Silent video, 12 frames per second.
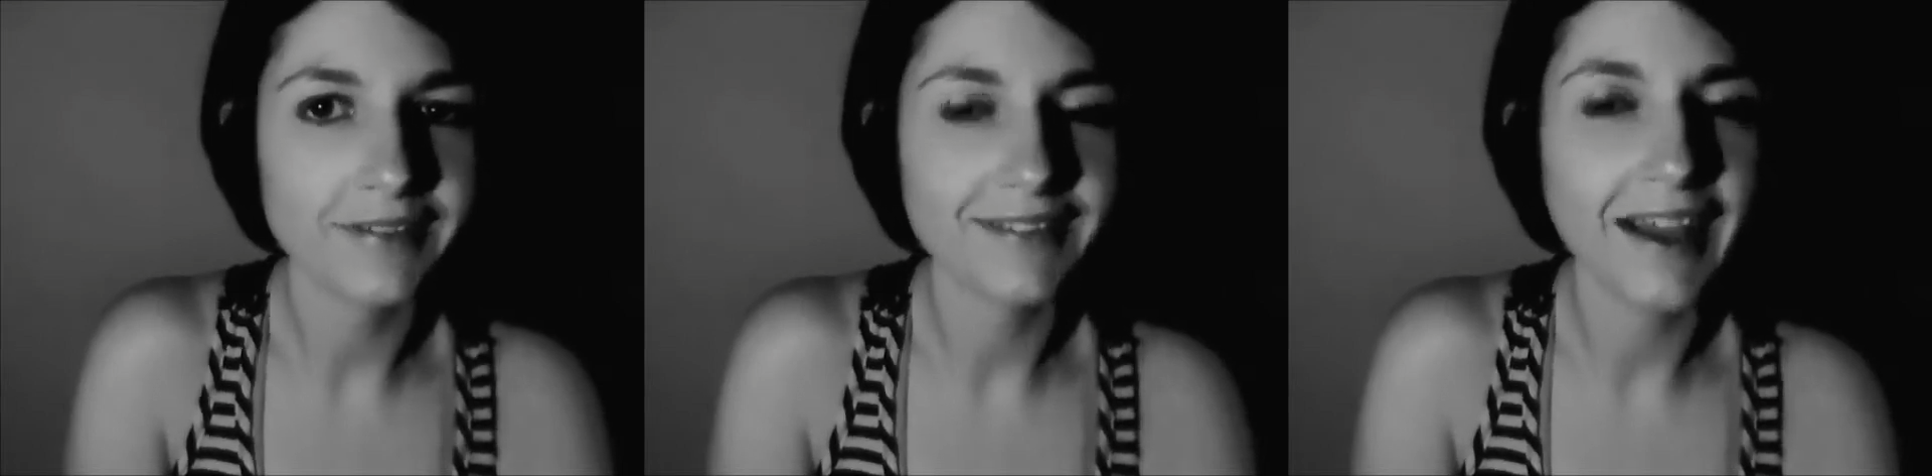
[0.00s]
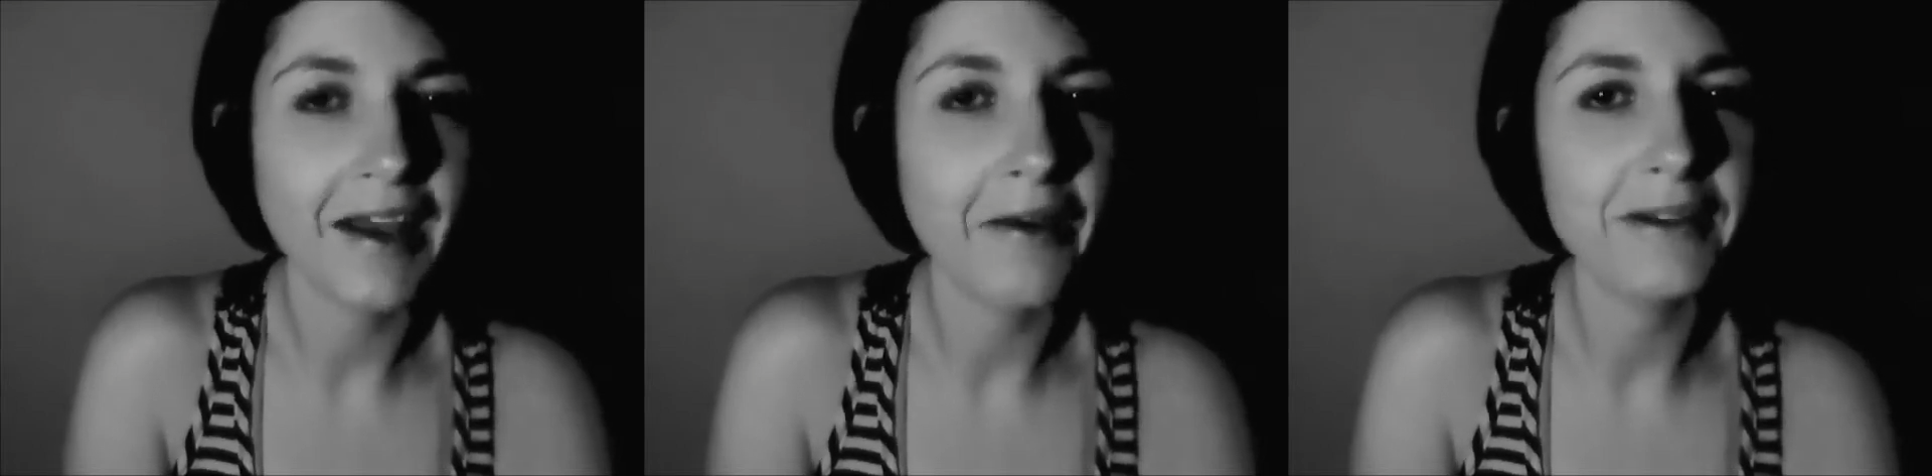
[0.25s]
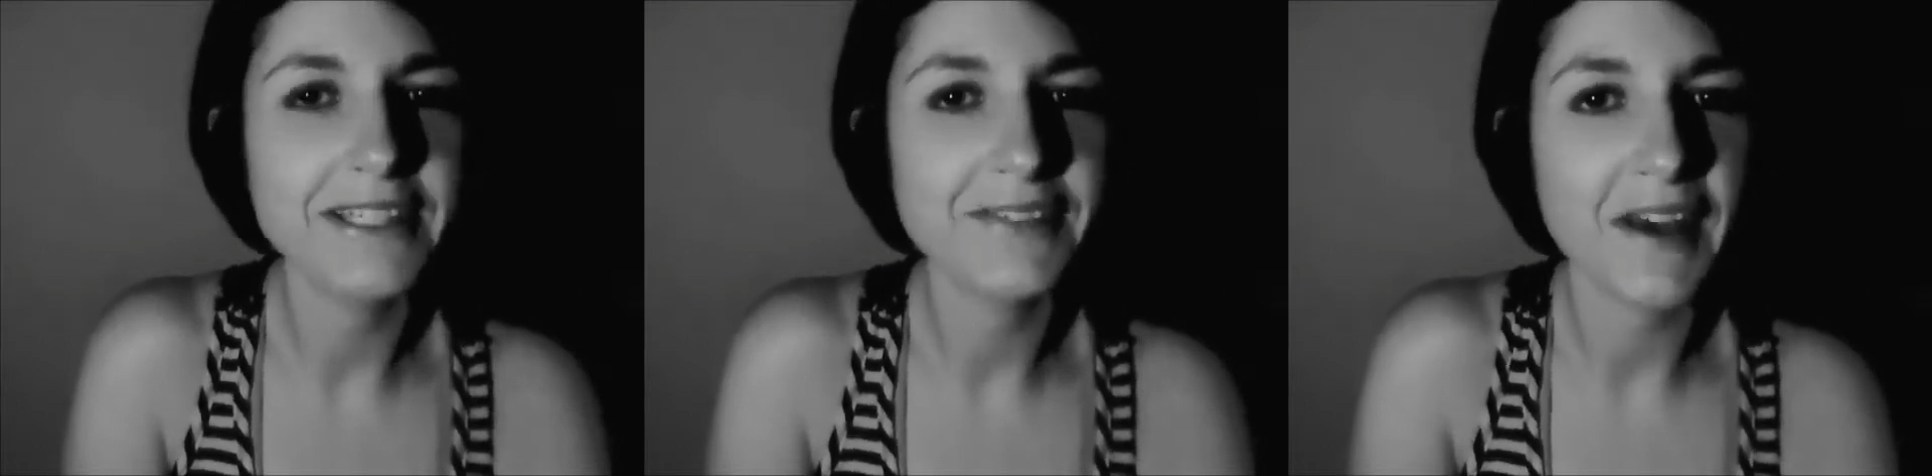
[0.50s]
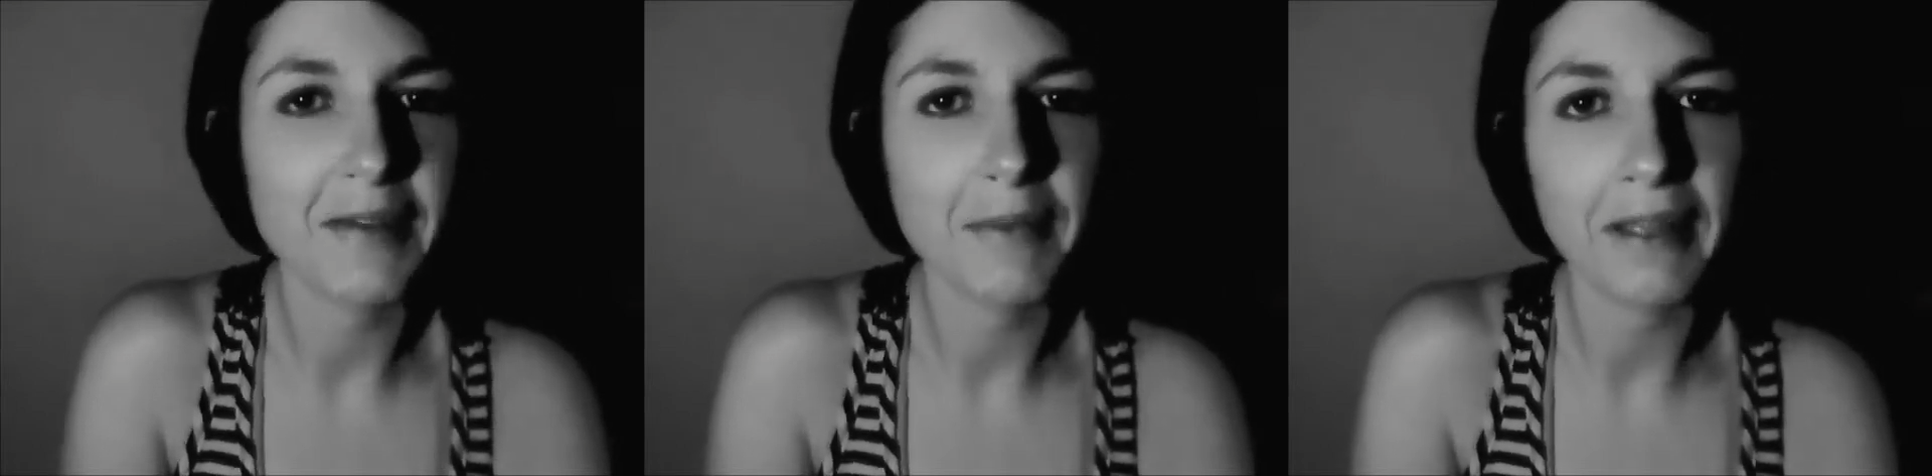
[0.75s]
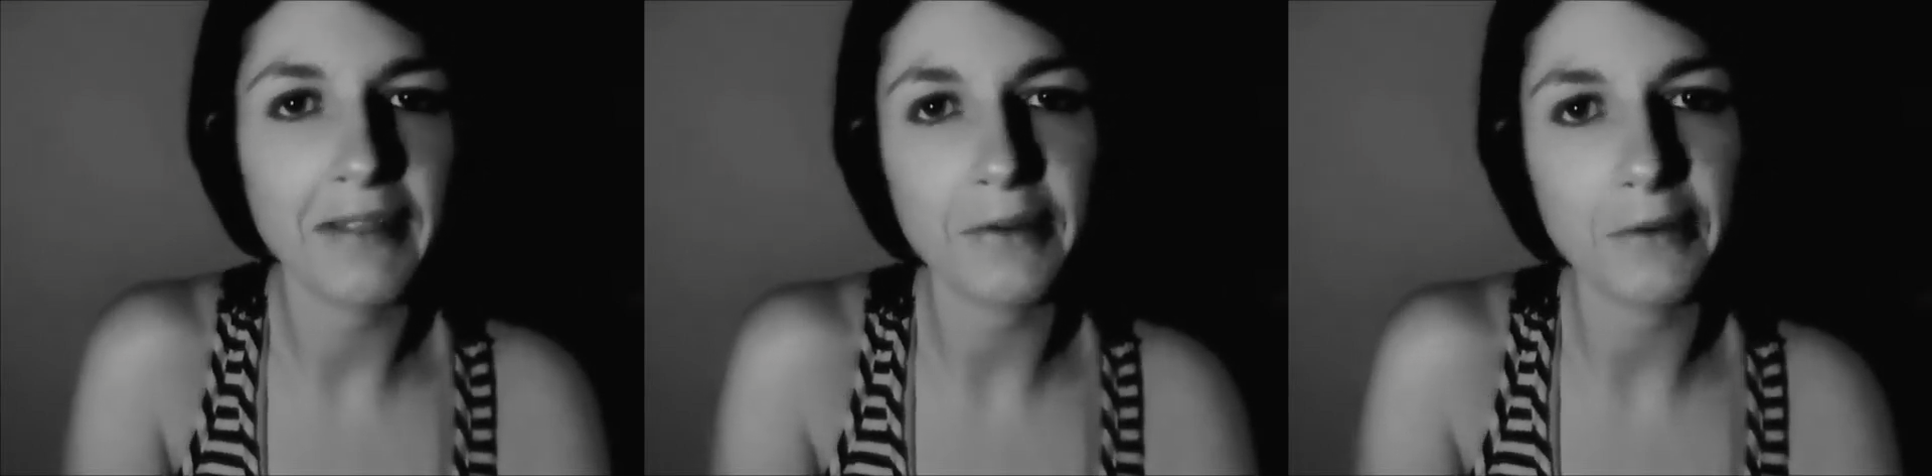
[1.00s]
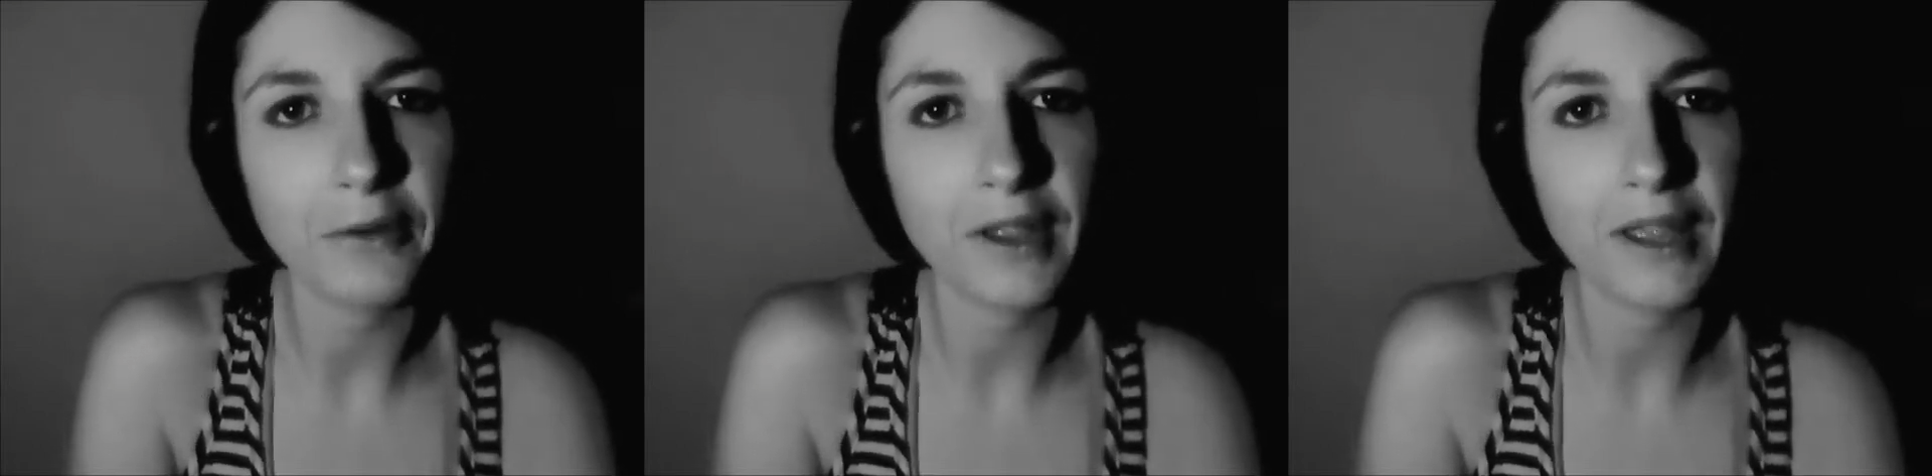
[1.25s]
I always found my little
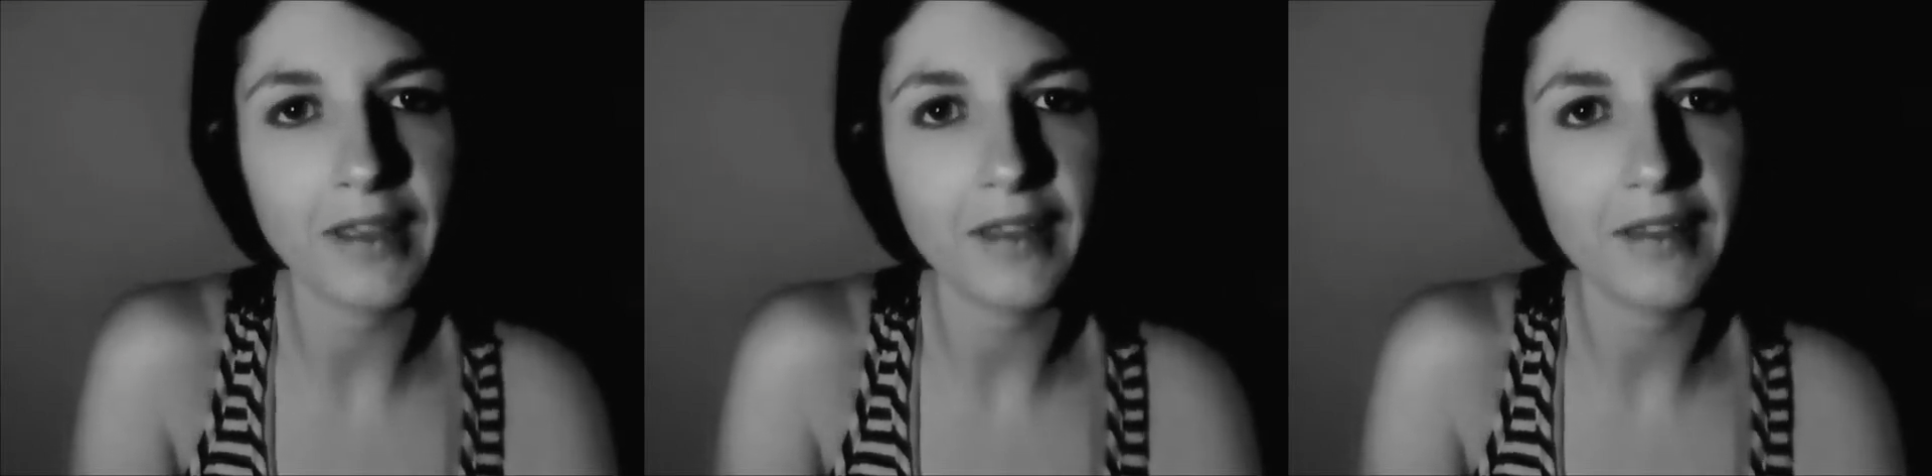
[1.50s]
creek.